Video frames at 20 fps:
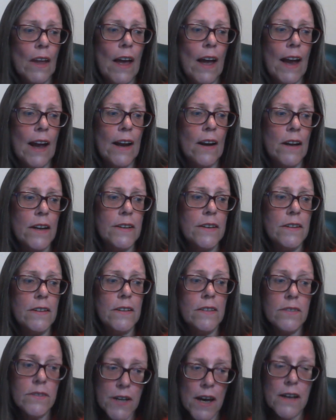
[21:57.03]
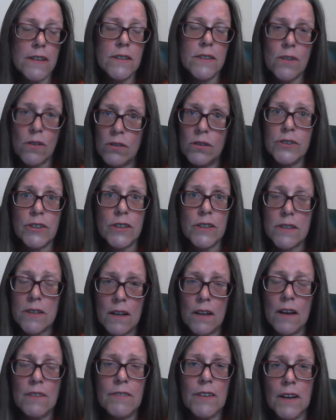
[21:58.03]
and it tastes gorgeous. I
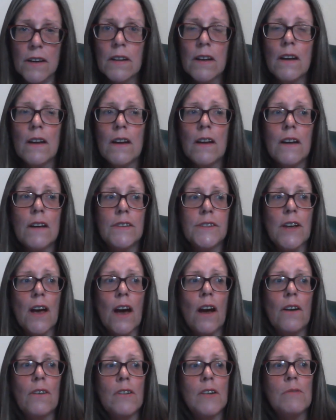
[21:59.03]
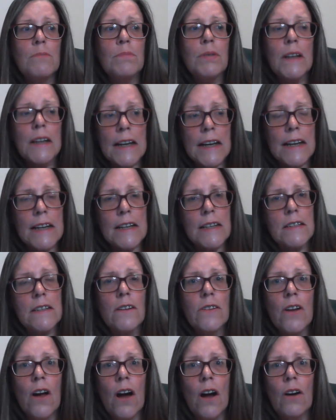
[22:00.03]
love it. So please,
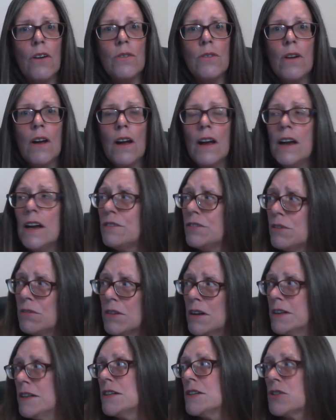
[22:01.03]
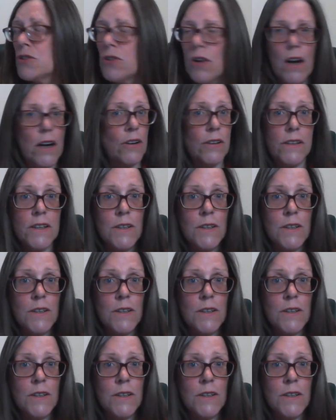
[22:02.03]
no. Everyone in Australia at